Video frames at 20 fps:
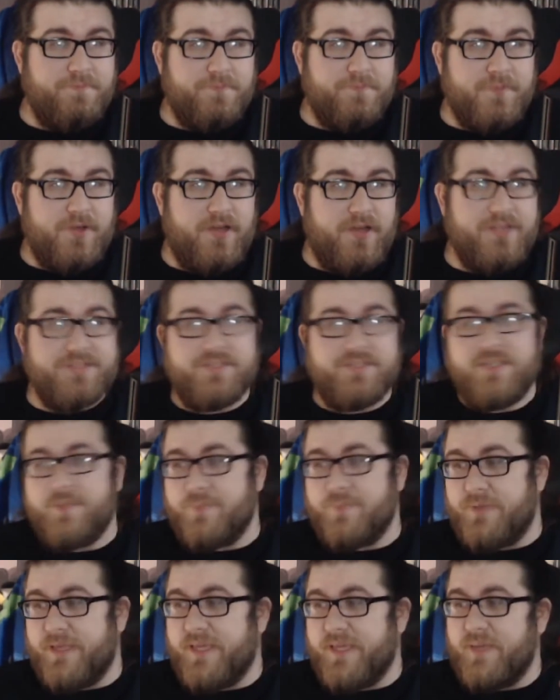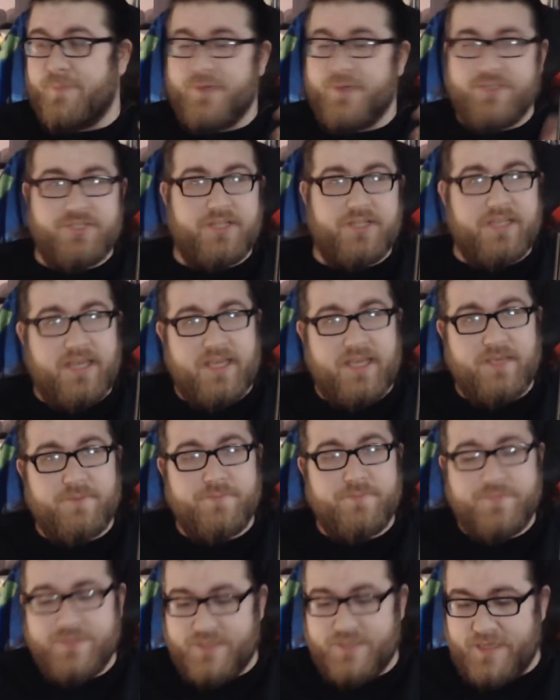Constantly playing a bunch of
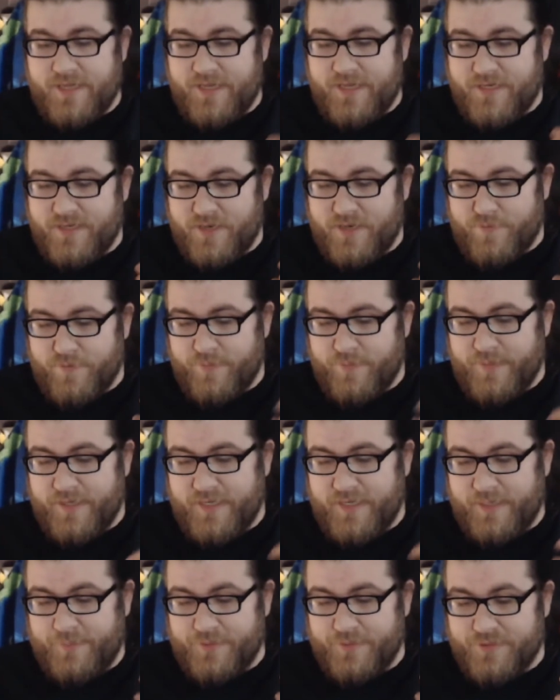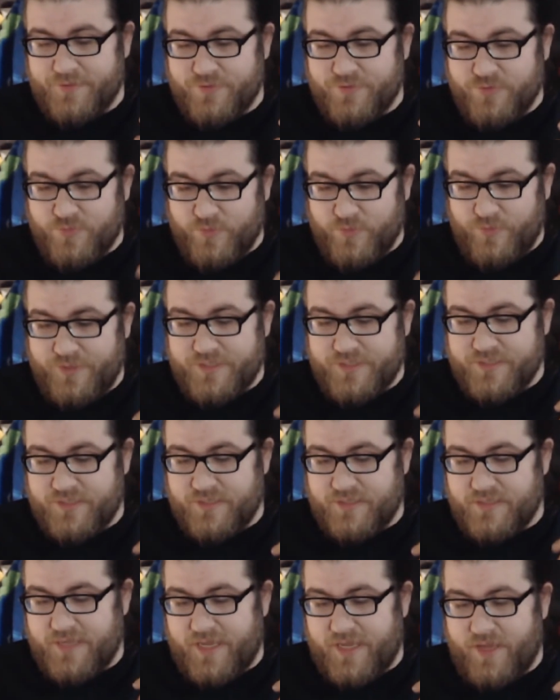games and never being able to truly
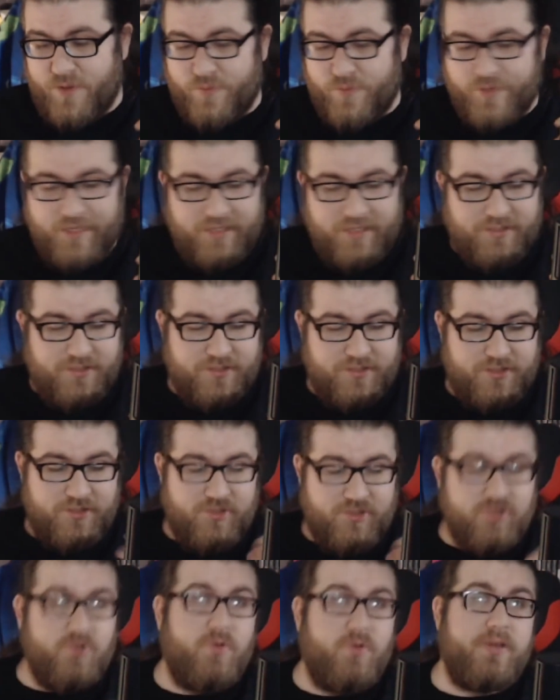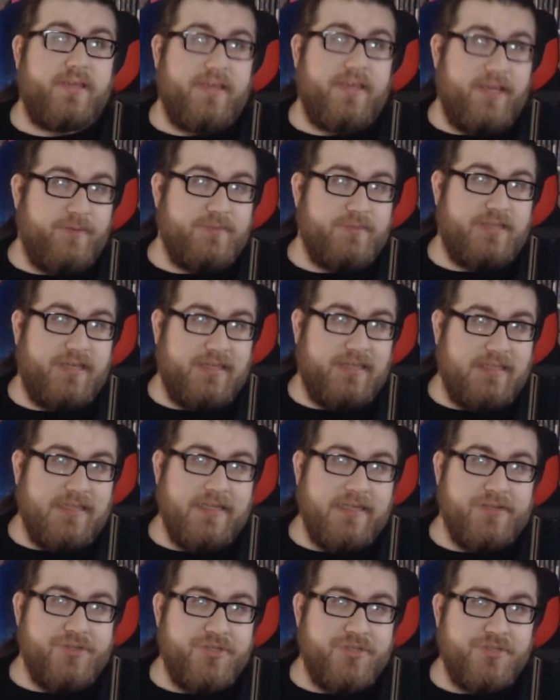sit down and just enjoy games like
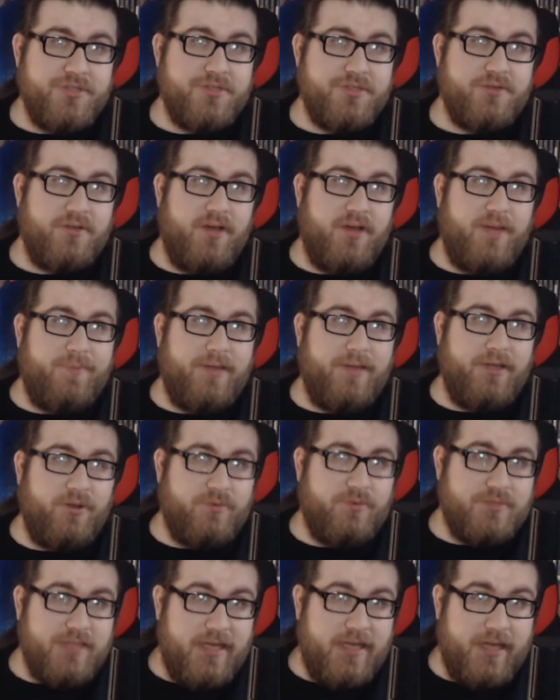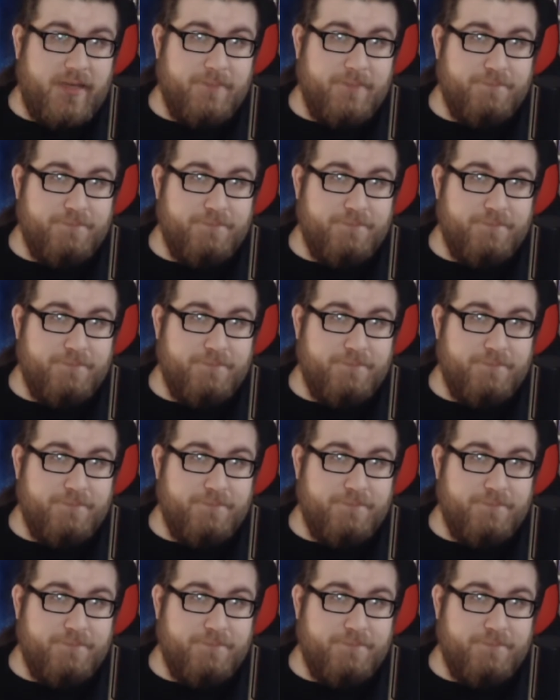this on my own time.